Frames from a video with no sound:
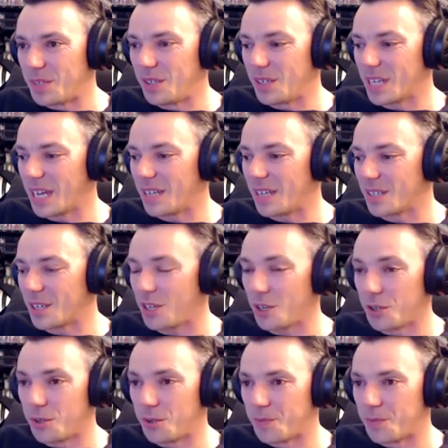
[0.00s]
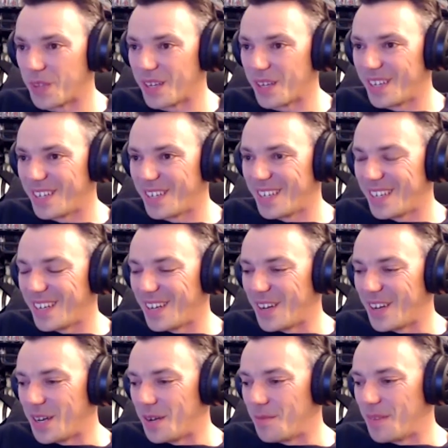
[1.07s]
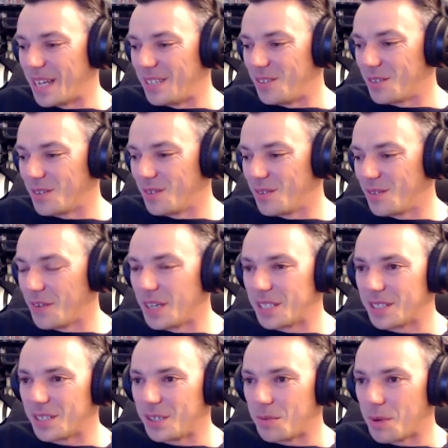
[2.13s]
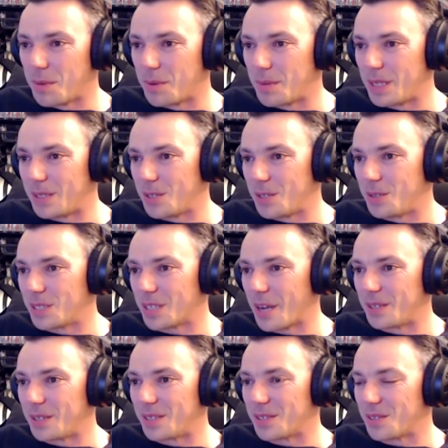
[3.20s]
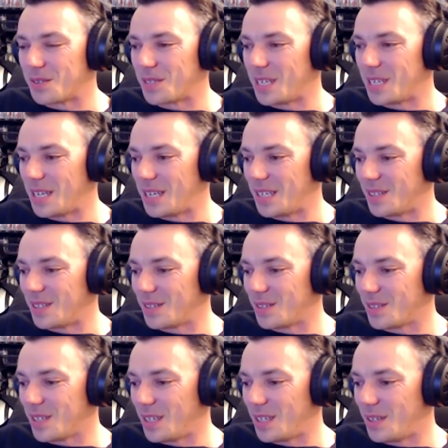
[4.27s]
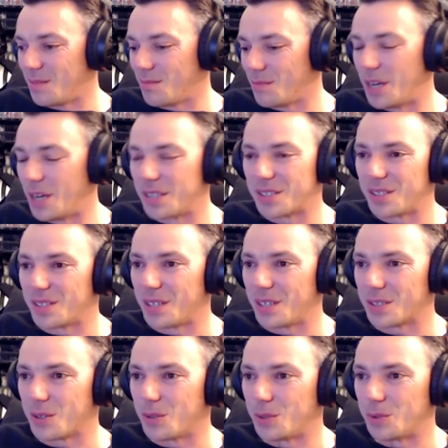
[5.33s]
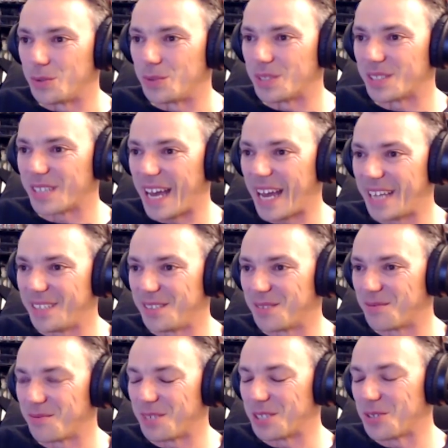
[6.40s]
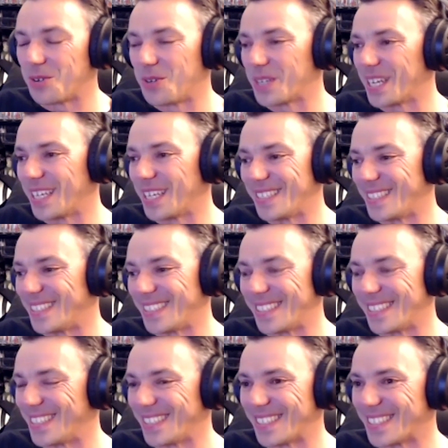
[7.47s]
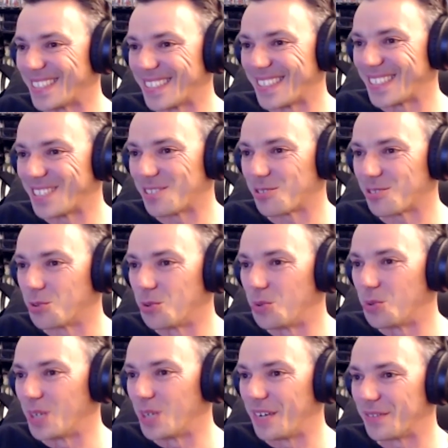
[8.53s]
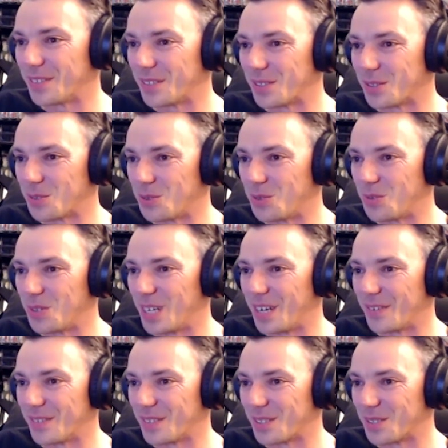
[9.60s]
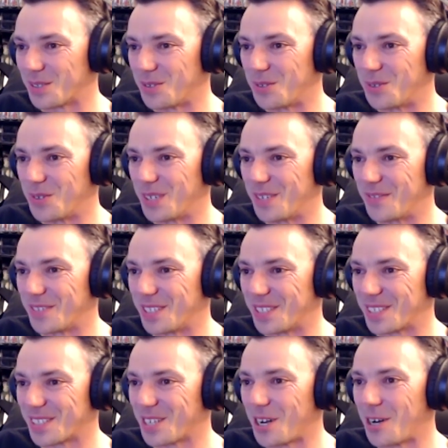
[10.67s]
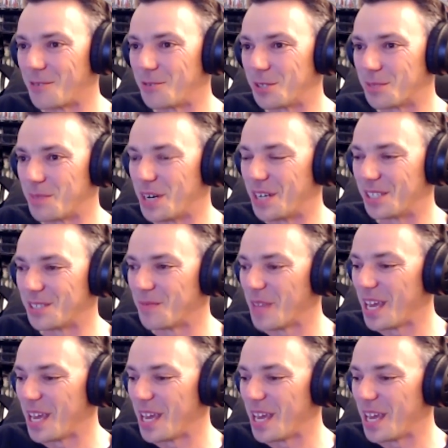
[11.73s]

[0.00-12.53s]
you get in a queue um, and you, the first thing you probably do is go into the the merchandise halls, and we're talking just stall after stall after stall of just Star Wars merch,